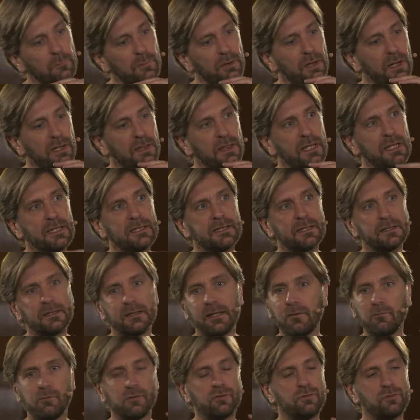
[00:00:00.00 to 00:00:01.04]
But I think
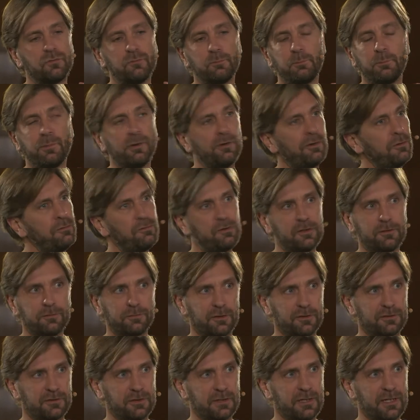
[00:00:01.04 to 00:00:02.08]
that was perfect for
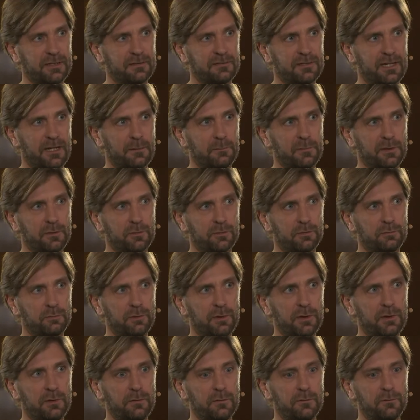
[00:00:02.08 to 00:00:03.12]
us at that time, because
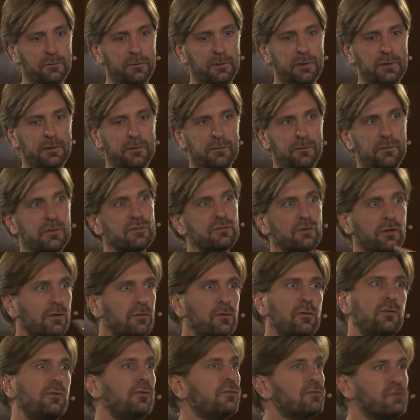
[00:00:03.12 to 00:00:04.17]
we started
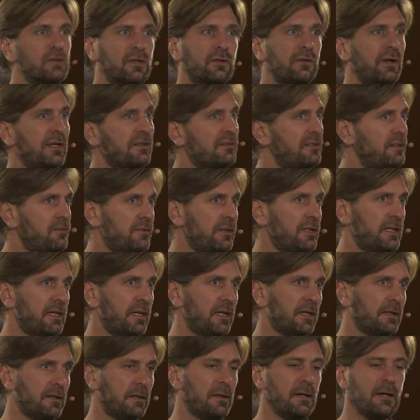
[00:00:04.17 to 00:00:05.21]
to use the creativity
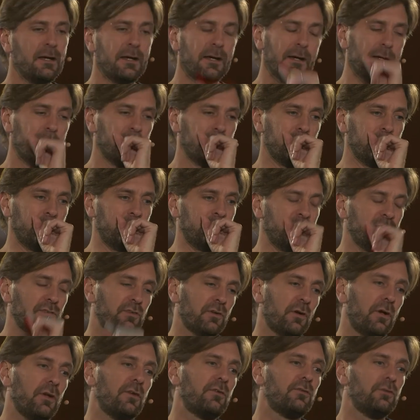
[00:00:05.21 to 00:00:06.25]
and
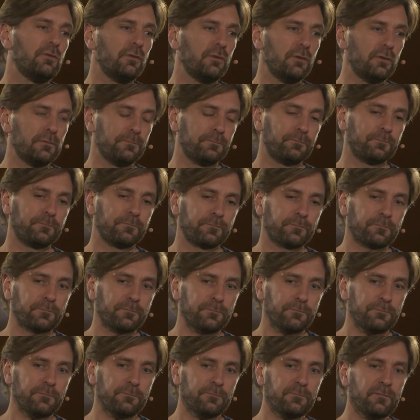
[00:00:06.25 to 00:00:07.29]
started to
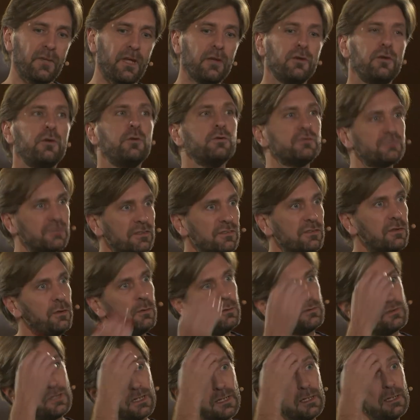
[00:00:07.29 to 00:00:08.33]
use this
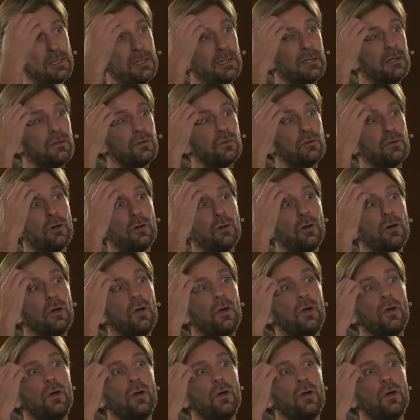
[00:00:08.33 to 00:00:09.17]
new technique. So.